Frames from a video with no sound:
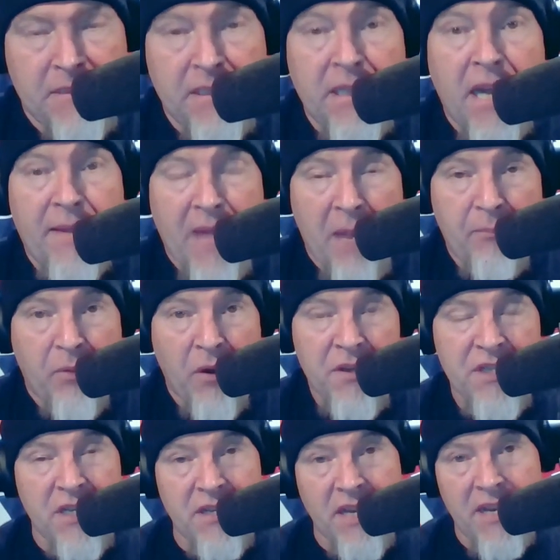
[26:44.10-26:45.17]
that
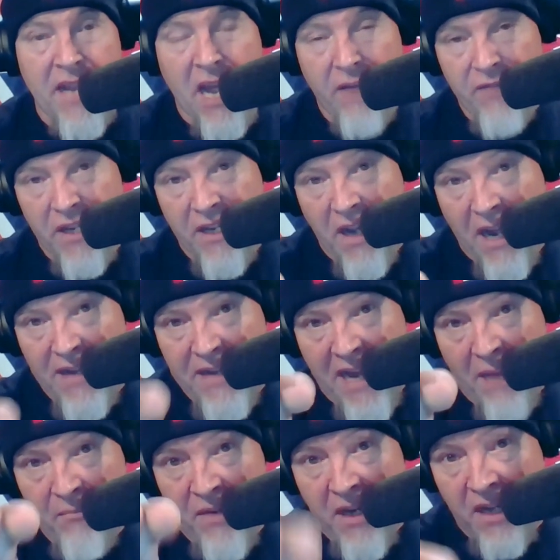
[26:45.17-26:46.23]
person didn't have the
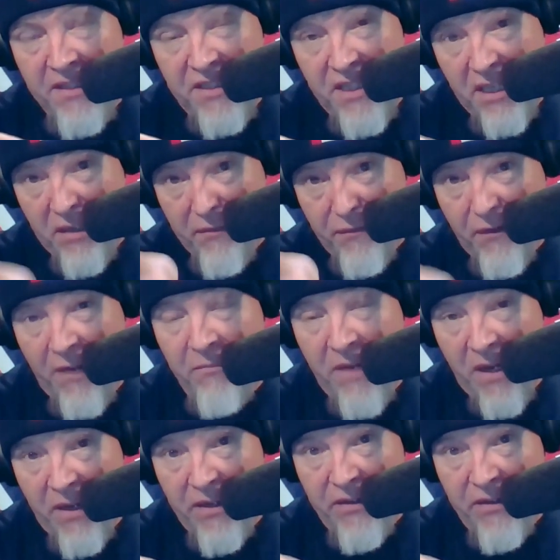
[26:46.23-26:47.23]
goddamn guts to confront me on it